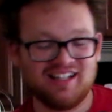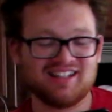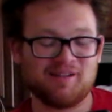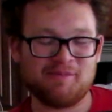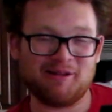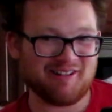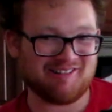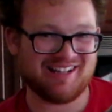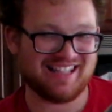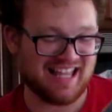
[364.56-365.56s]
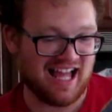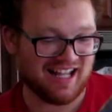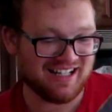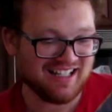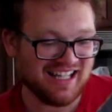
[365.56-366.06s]
Let me reread that.
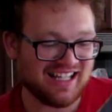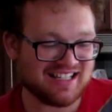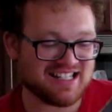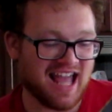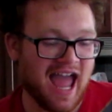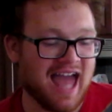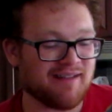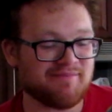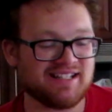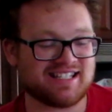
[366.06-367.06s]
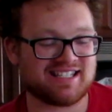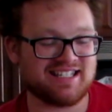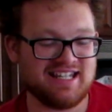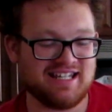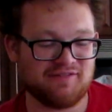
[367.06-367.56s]
It's Adam and
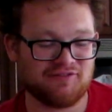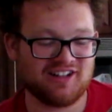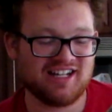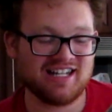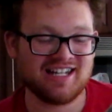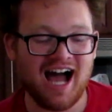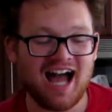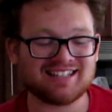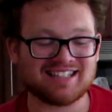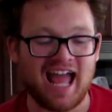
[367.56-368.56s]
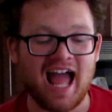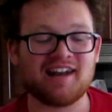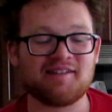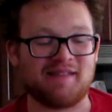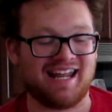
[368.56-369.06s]
Steve, not
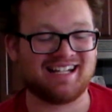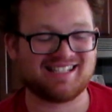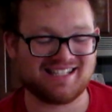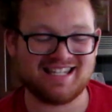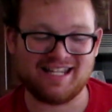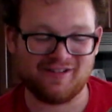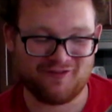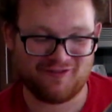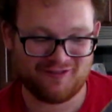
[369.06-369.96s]
Adam and Steve.